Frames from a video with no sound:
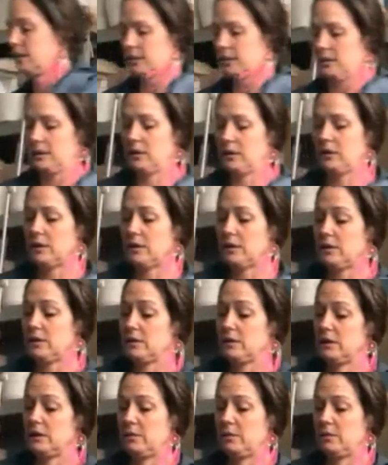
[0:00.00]
You can use
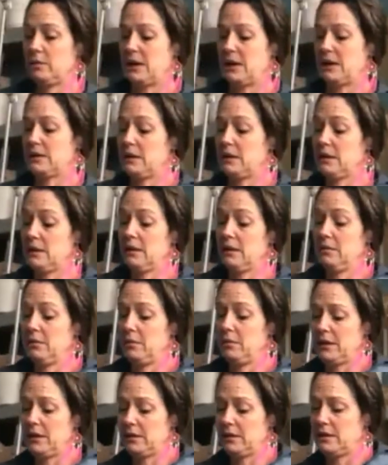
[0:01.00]
this plastic on
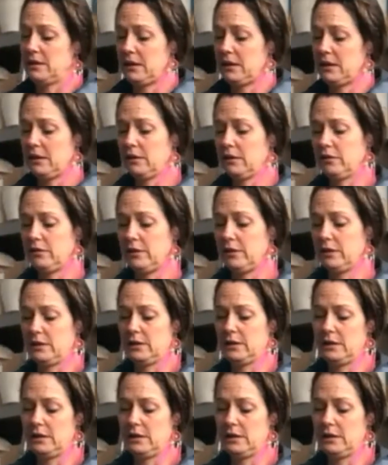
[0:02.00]
without taking off it.